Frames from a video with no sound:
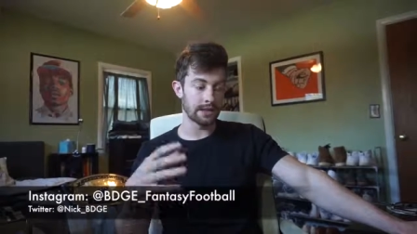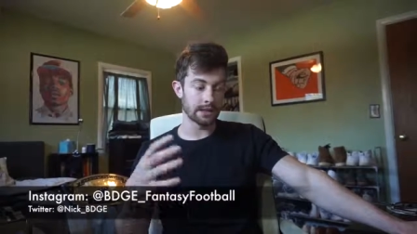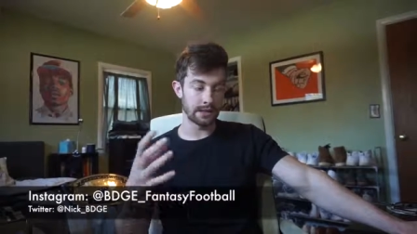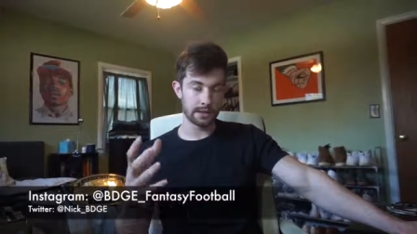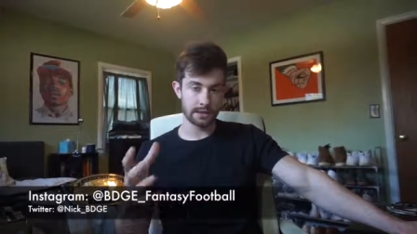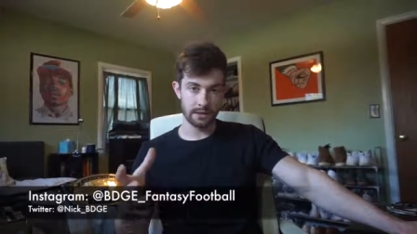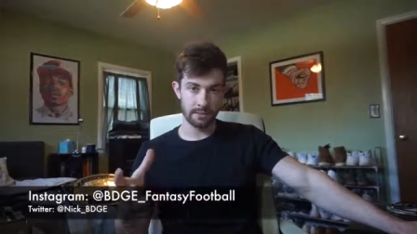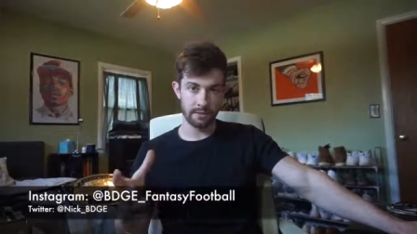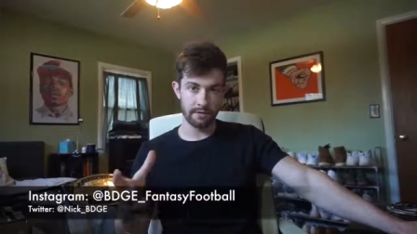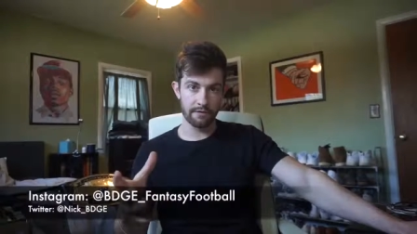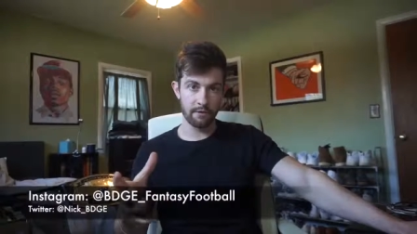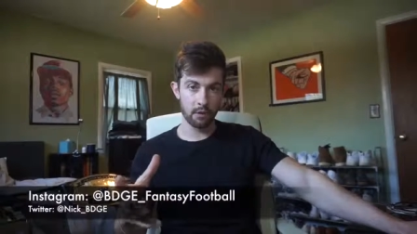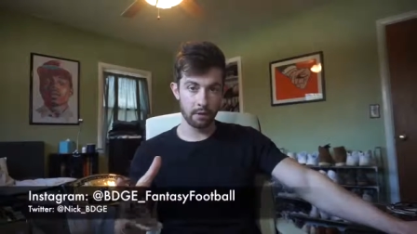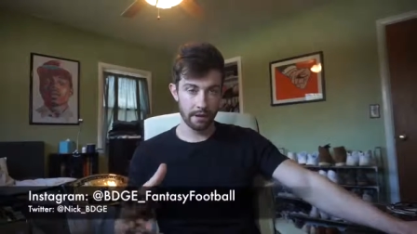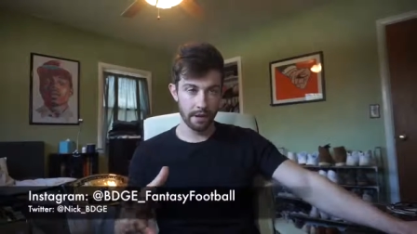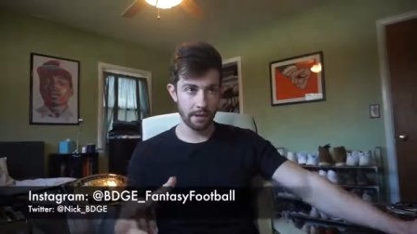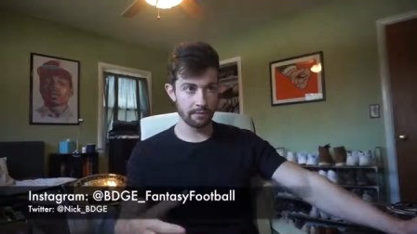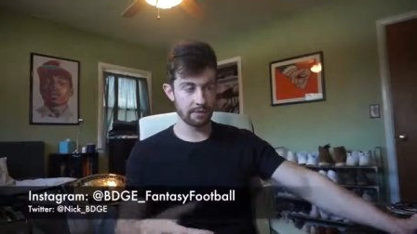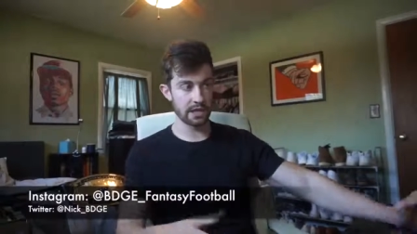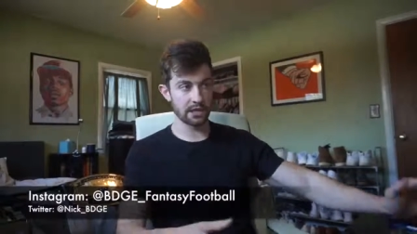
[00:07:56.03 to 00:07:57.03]
as I said before,
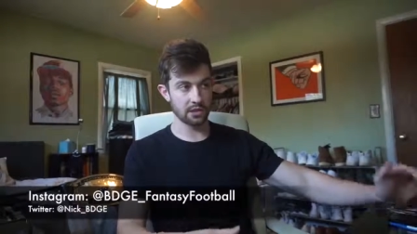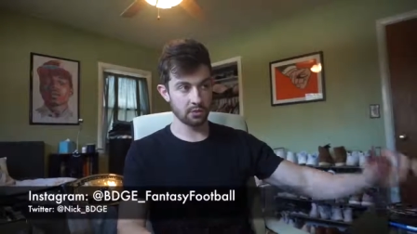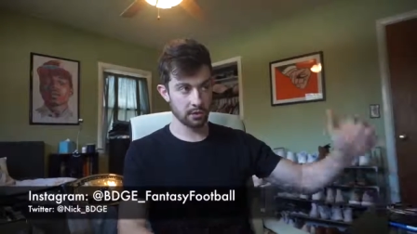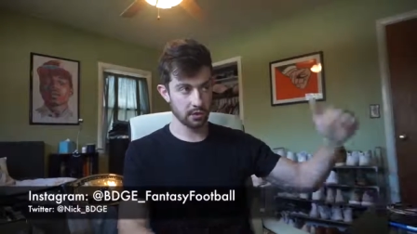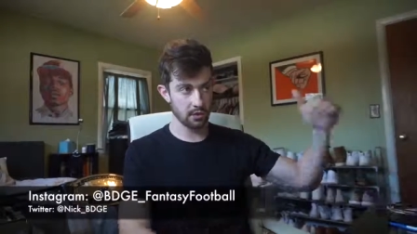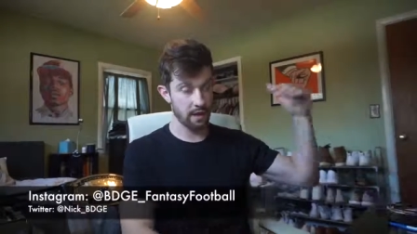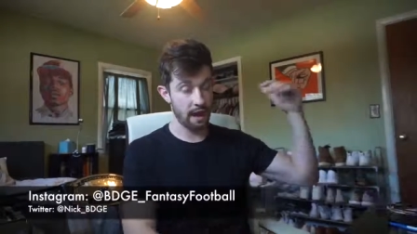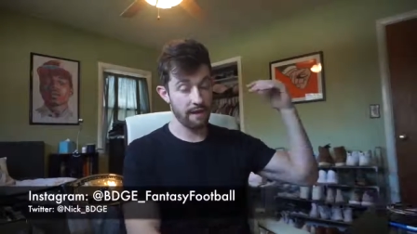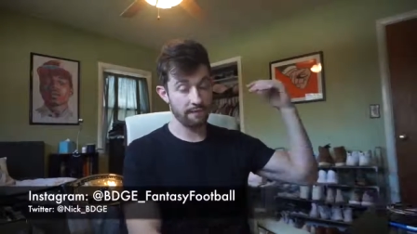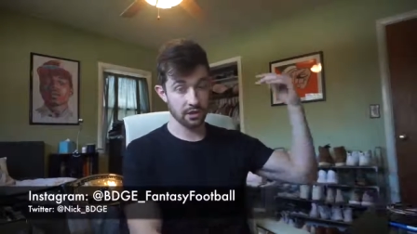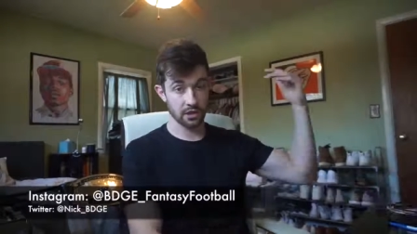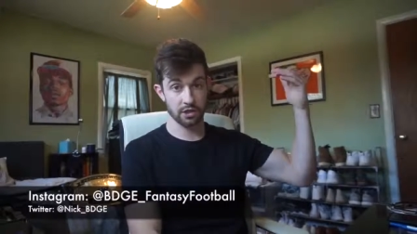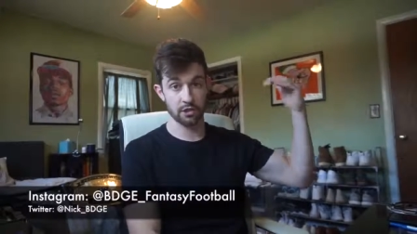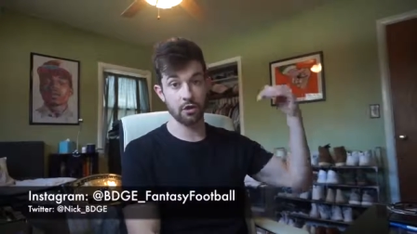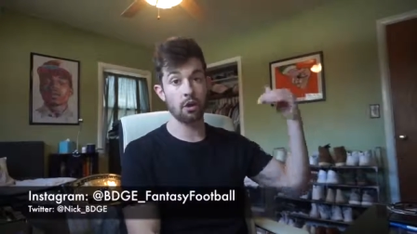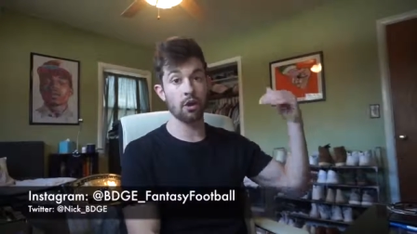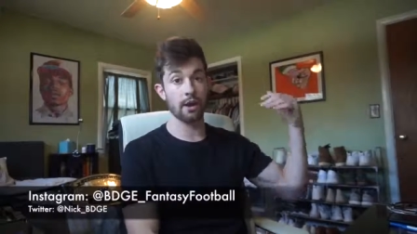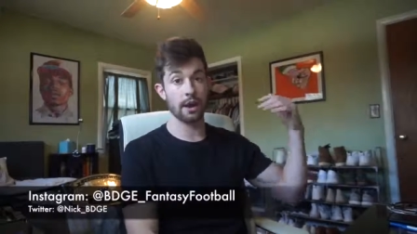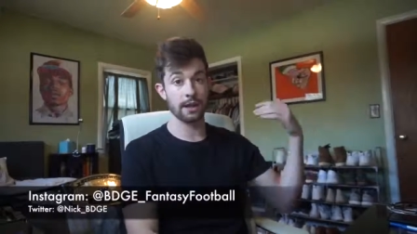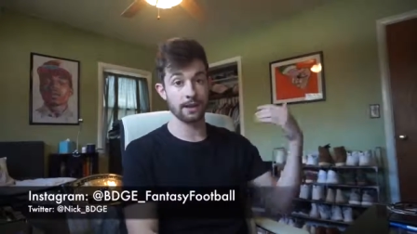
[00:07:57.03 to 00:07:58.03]
that's when you have to
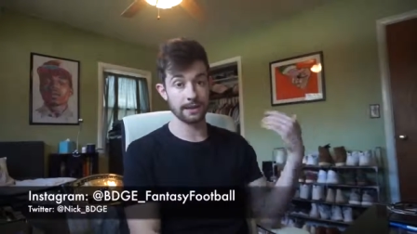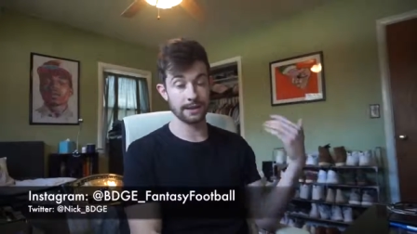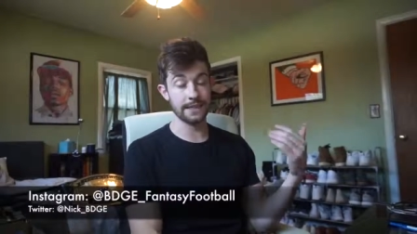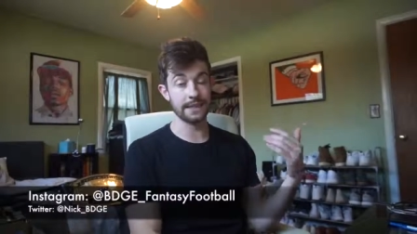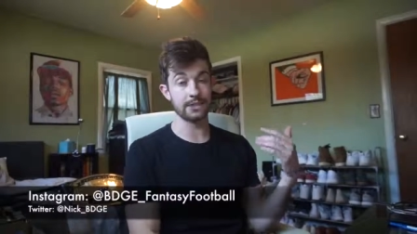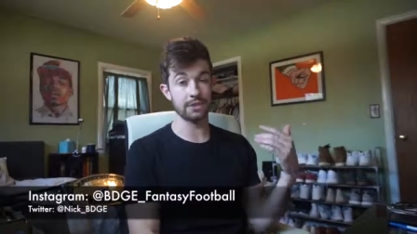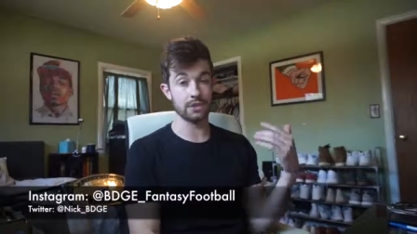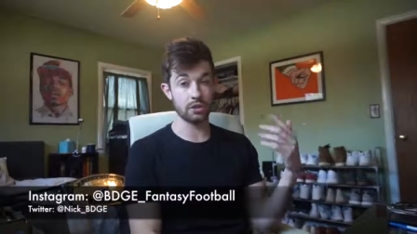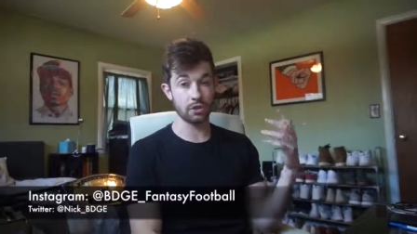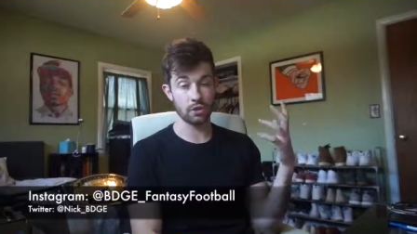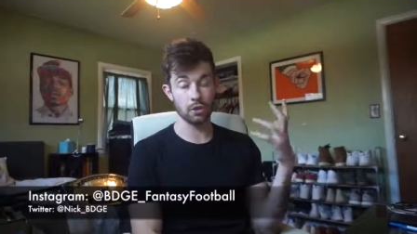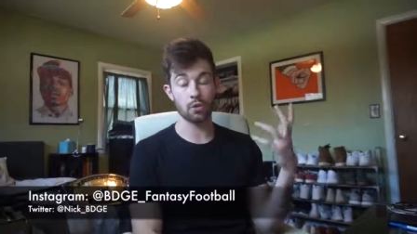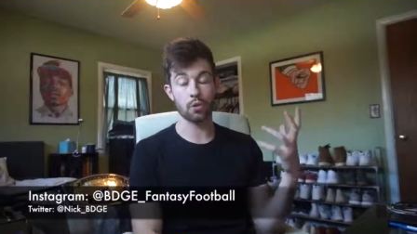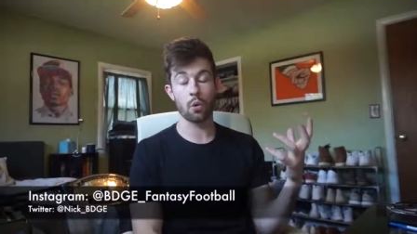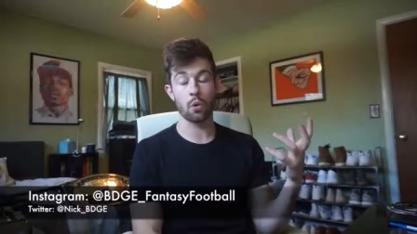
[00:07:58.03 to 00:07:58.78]
start at least 2